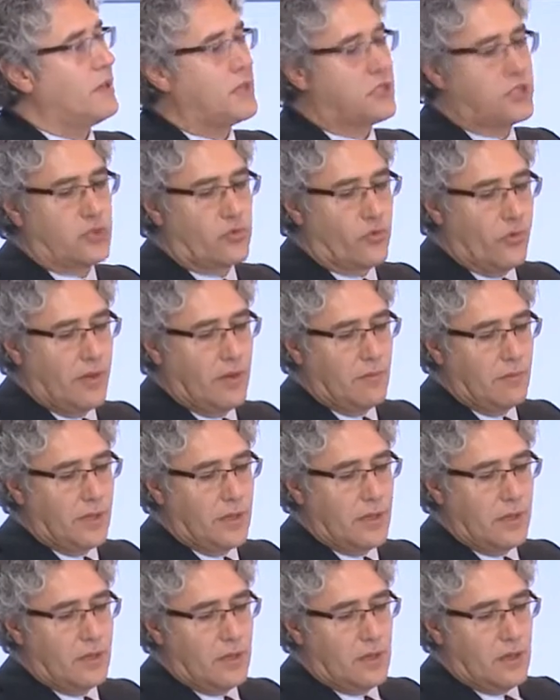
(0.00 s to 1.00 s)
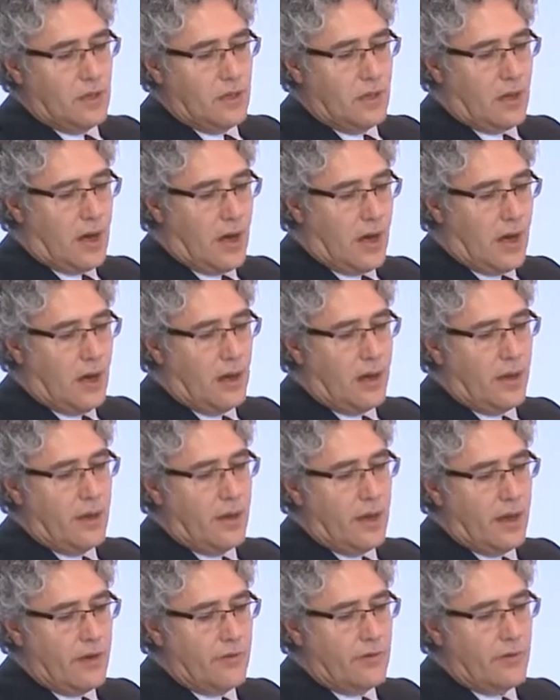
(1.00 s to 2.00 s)
an extremely
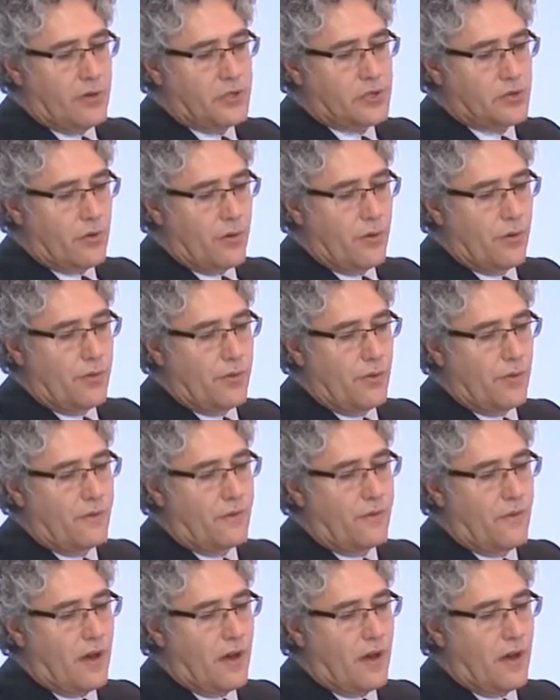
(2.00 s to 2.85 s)
high average growth of